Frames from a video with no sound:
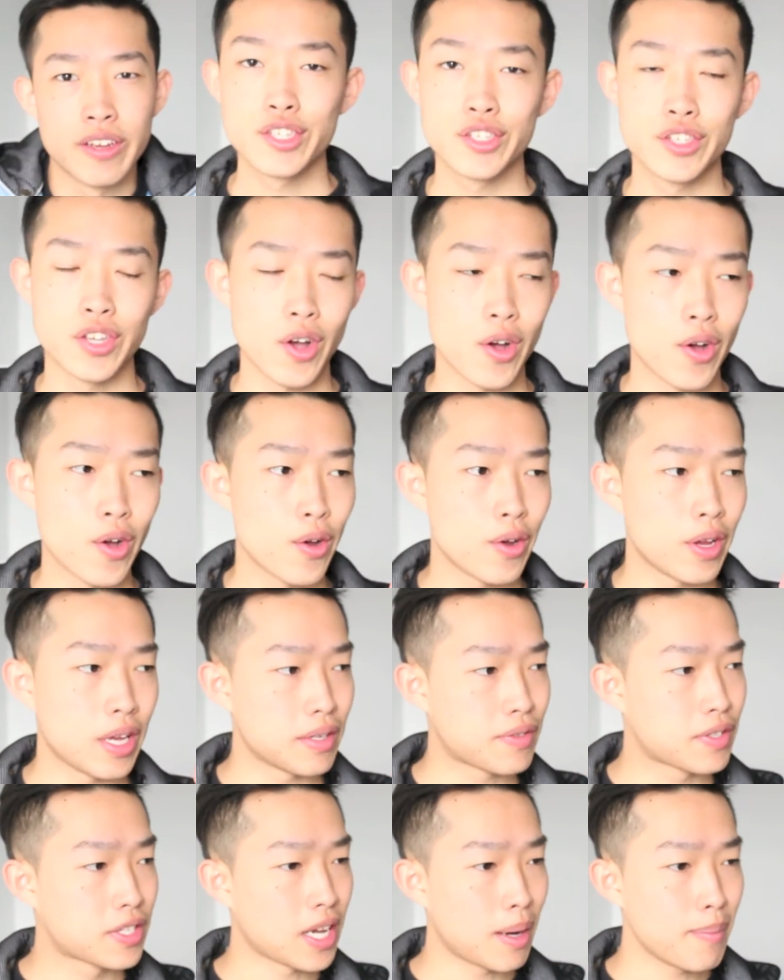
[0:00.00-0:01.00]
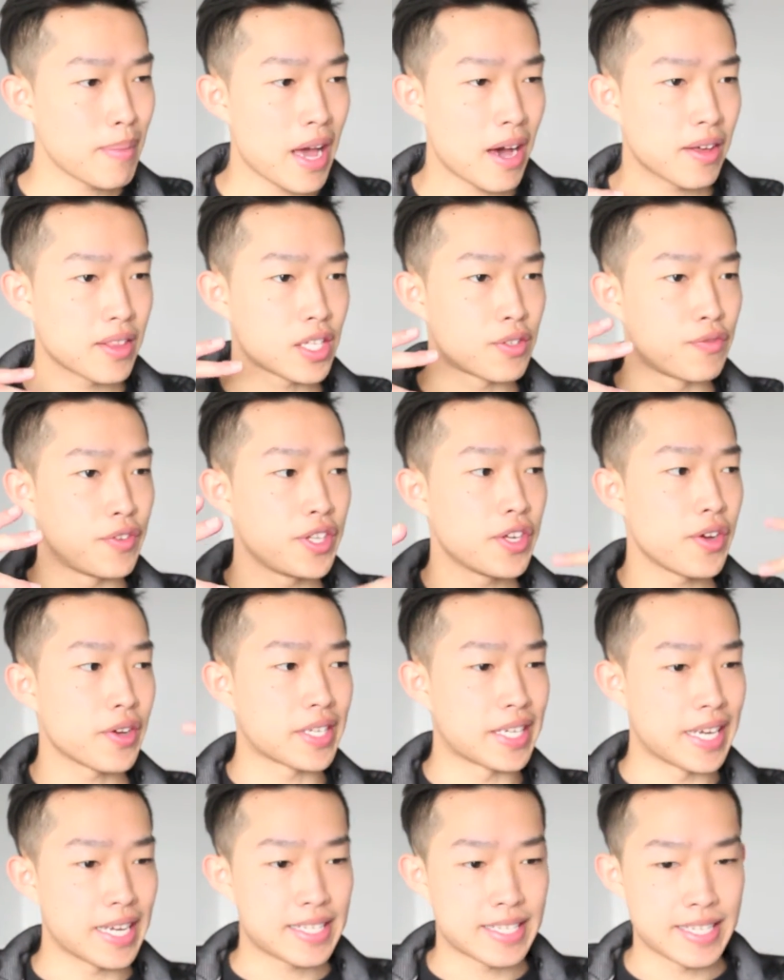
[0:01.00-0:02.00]
So if somehow this
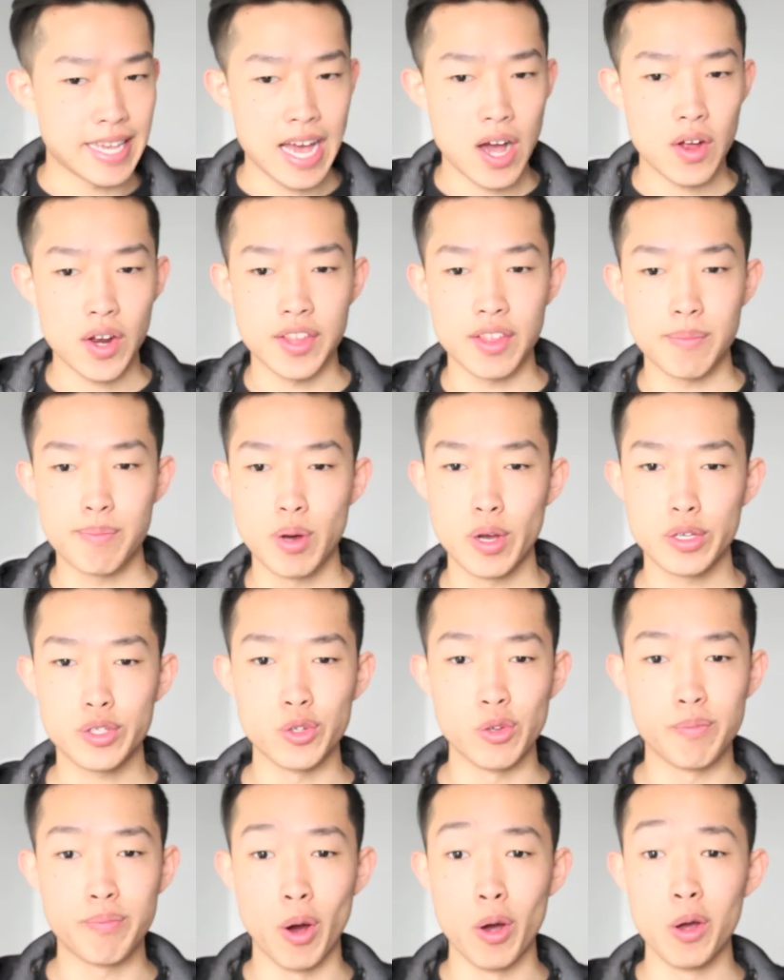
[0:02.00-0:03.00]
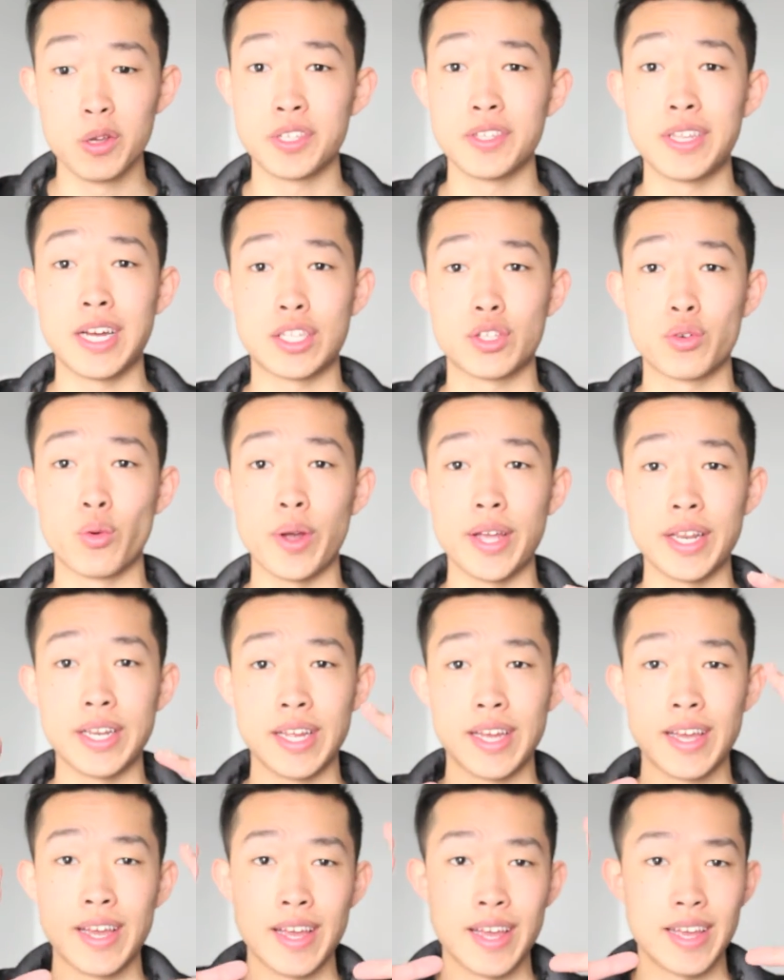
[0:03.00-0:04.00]
video gets out and the person who posted that tweet
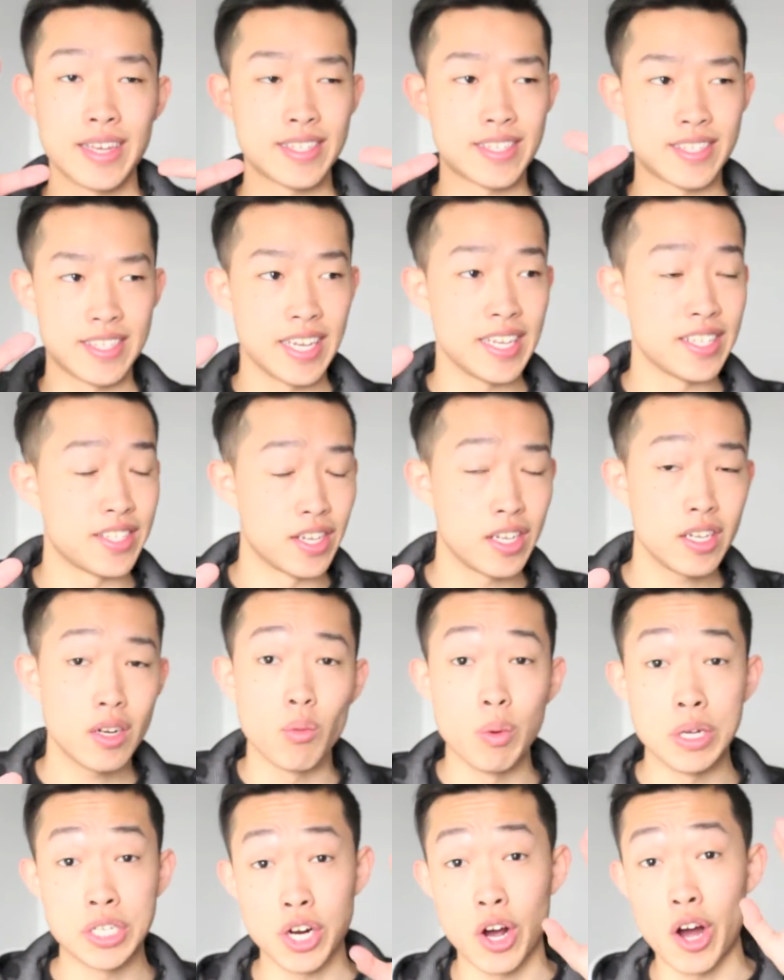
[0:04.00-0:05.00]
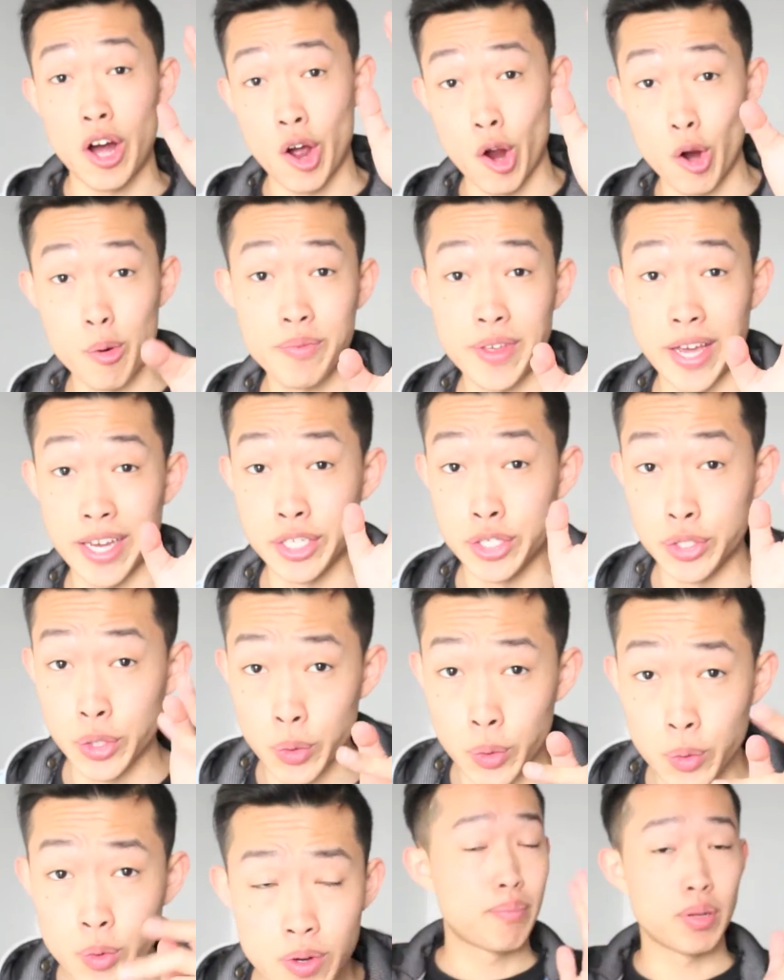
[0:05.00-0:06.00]
sees it, which I hope they
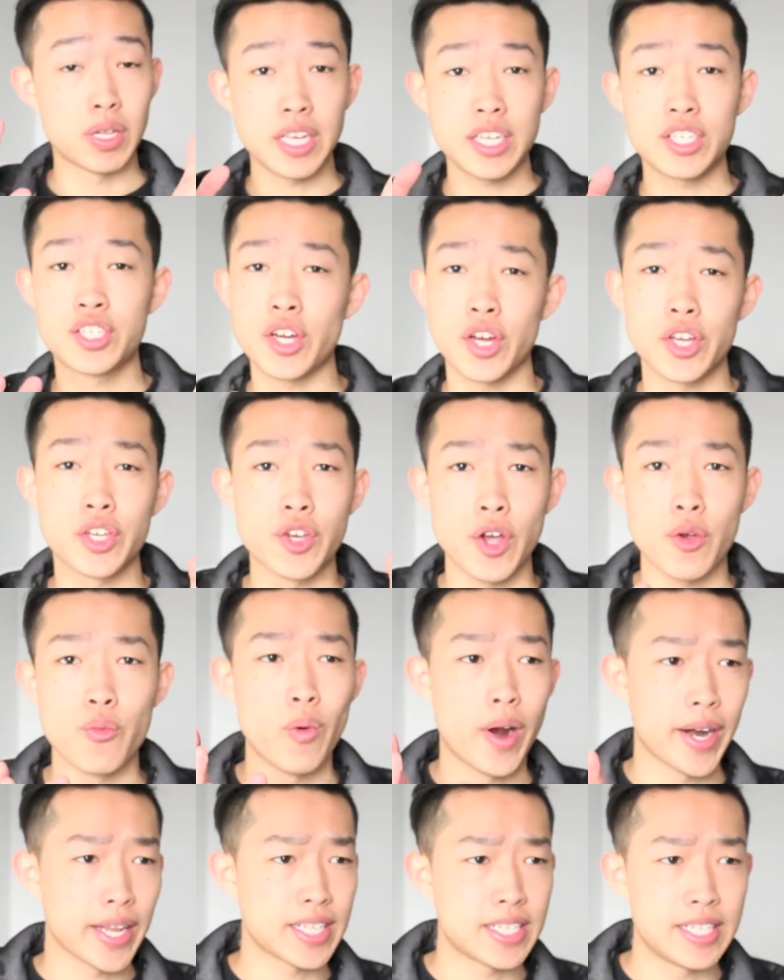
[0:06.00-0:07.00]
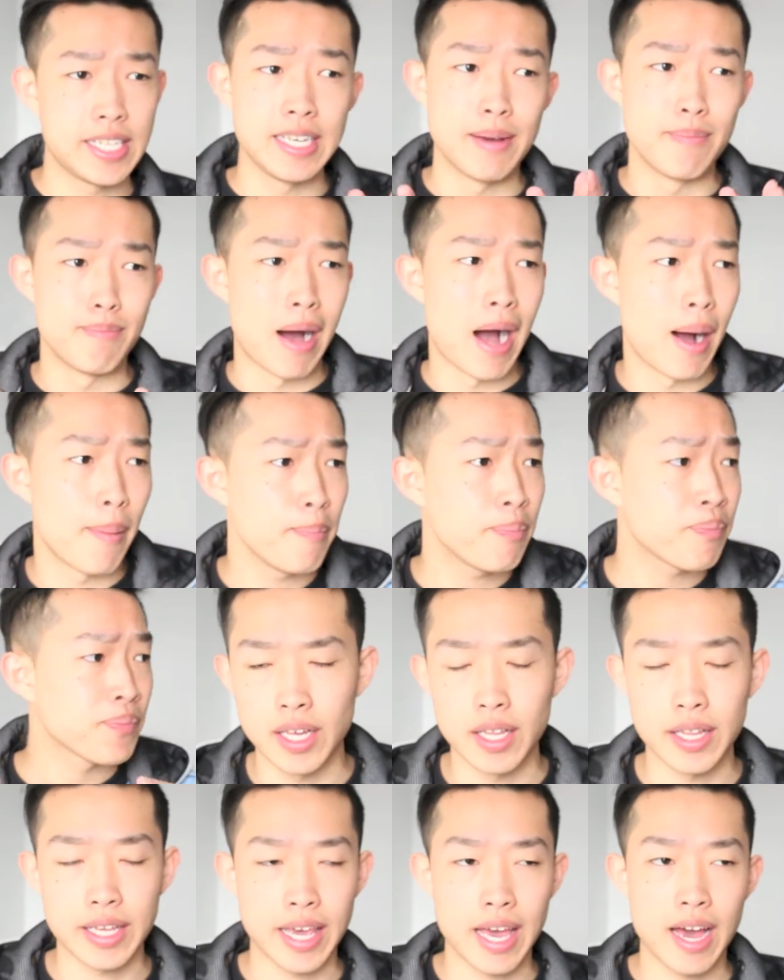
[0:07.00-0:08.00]
do, please don't go running to your mum
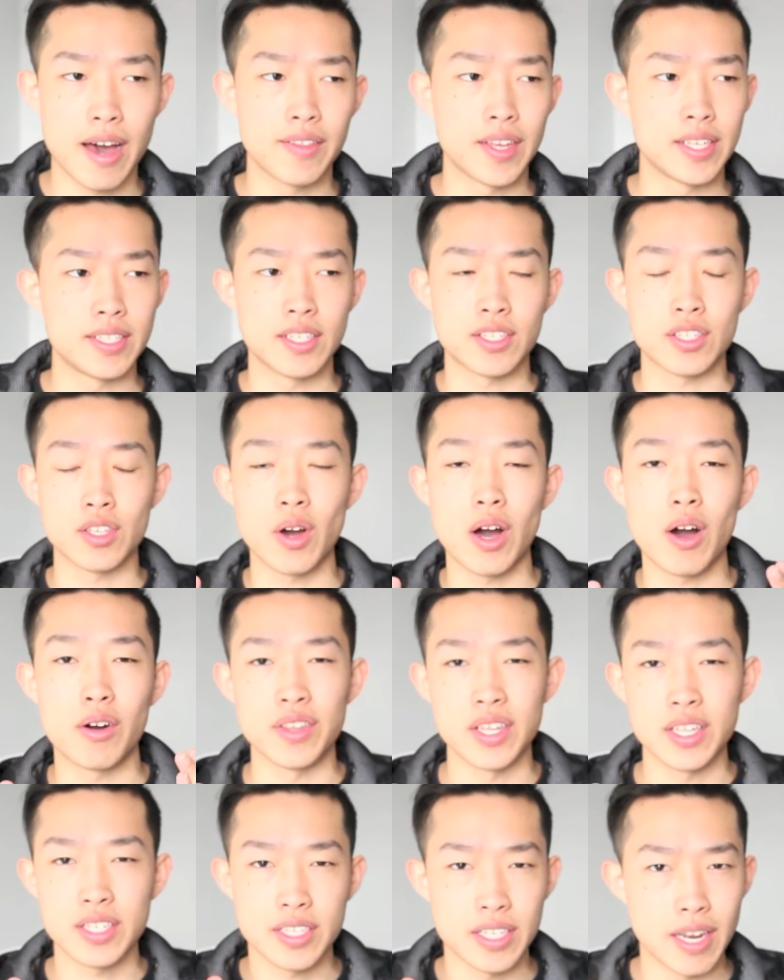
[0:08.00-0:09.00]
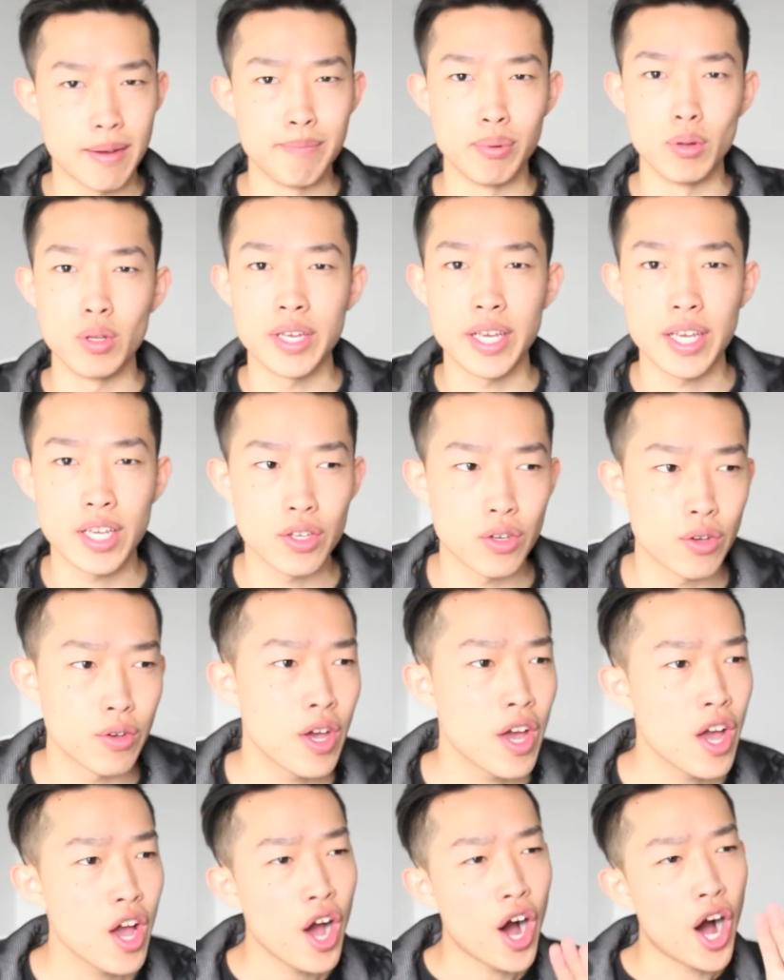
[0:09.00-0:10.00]
telling how there's this guy on the internet bullying you.